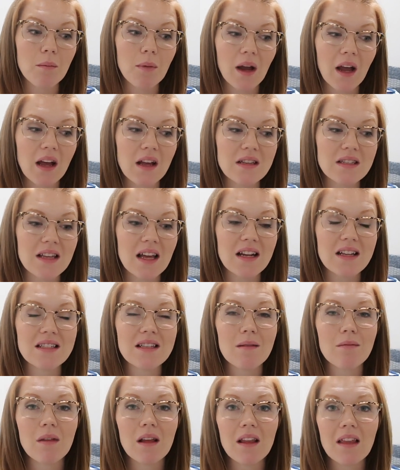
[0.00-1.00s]
because that is
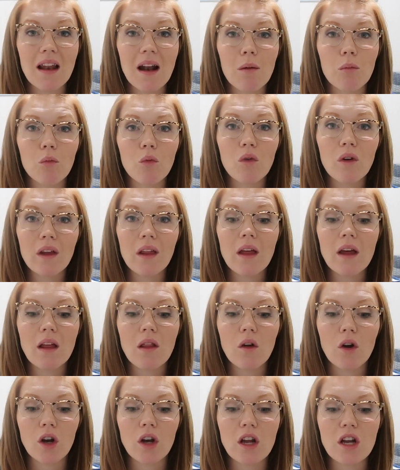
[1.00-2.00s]
something that I'm really
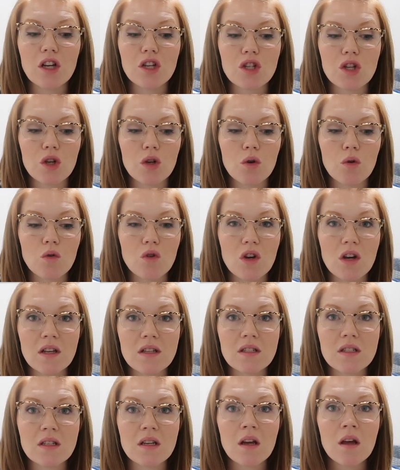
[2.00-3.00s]
learning to
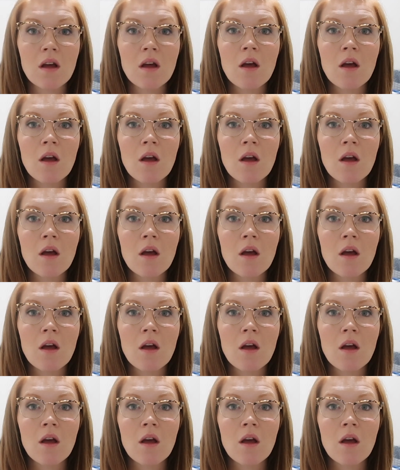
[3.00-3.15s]
just